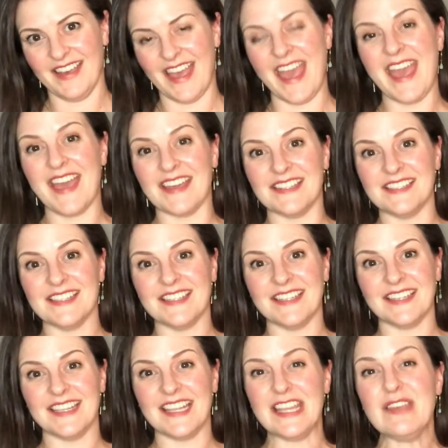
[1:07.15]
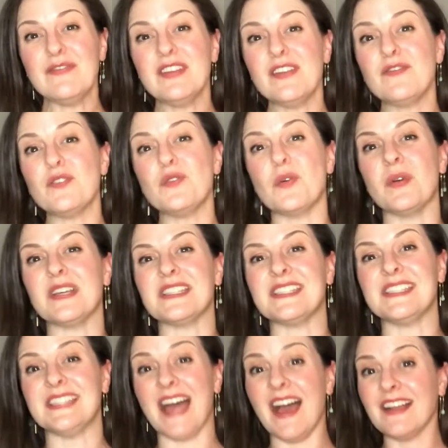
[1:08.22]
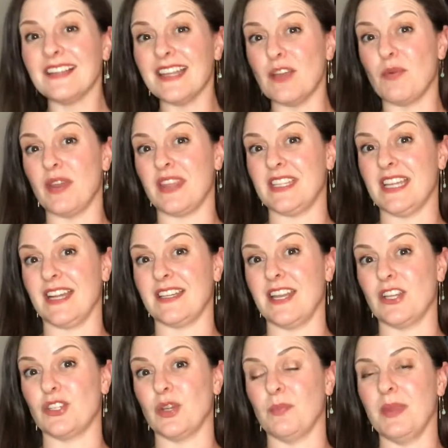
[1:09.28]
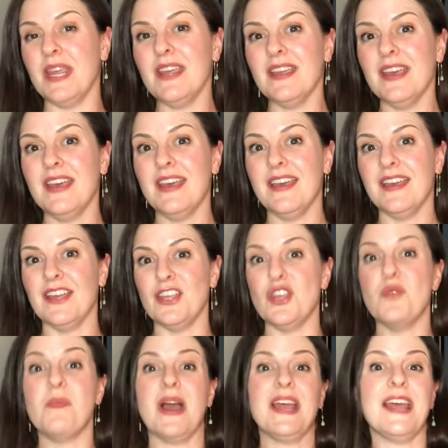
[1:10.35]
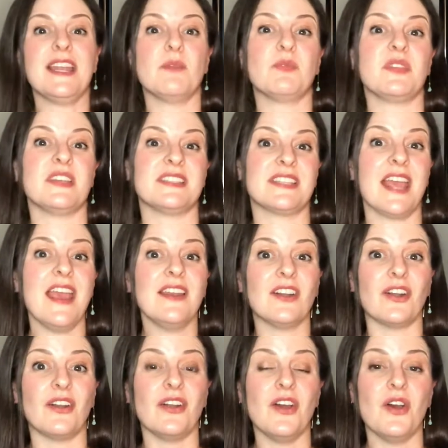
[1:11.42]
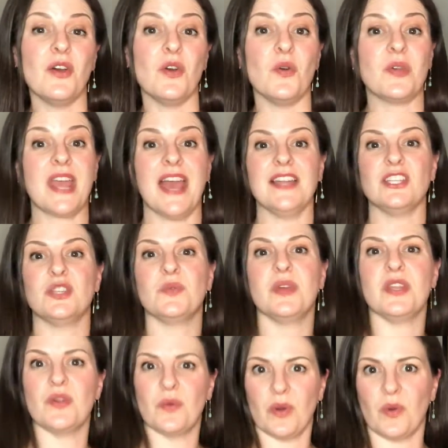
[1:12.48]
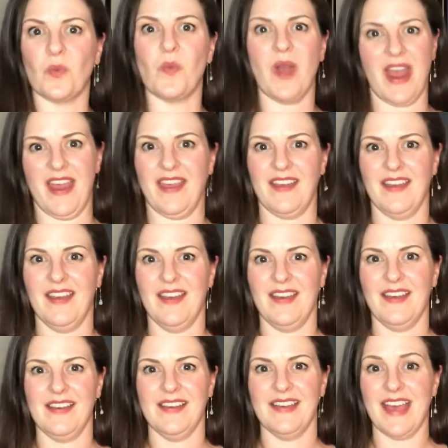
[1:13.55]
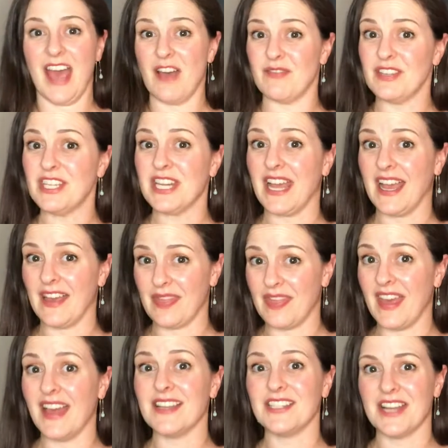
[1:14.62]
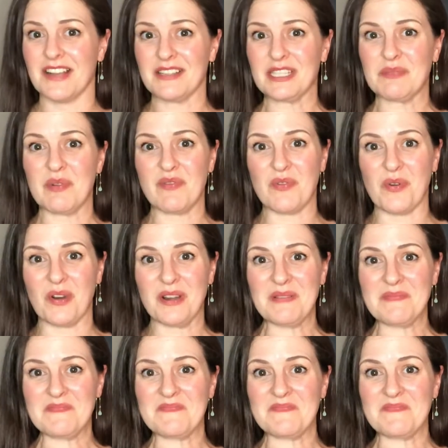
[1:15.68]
And even if you know exactly what the technique should be, you might end up with a skater who can't do it your way. Haven't you had that challenge before?